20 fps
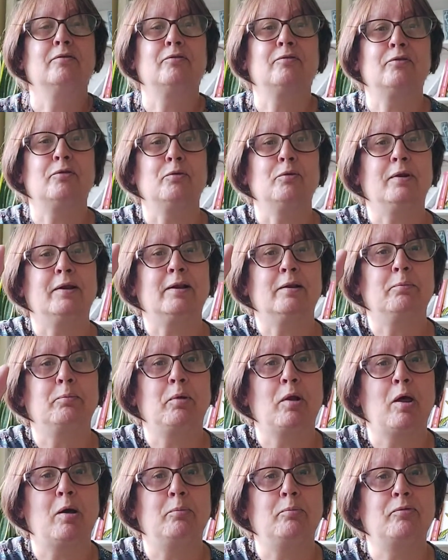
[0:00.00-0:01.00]
2 little
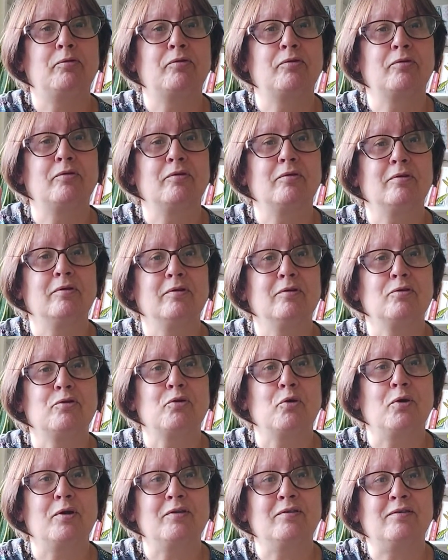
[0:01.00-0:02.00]
blobs
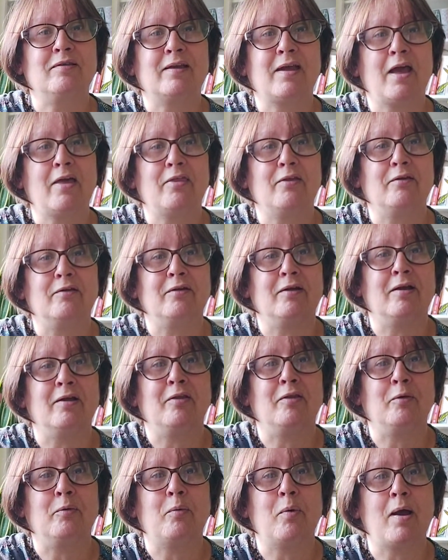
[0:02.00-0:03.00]
joined together at
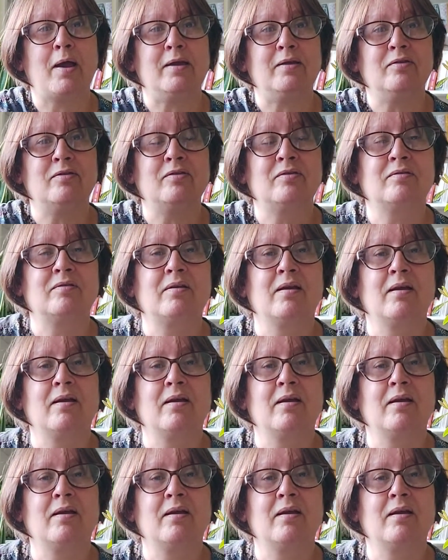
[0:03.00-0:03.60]
the waist.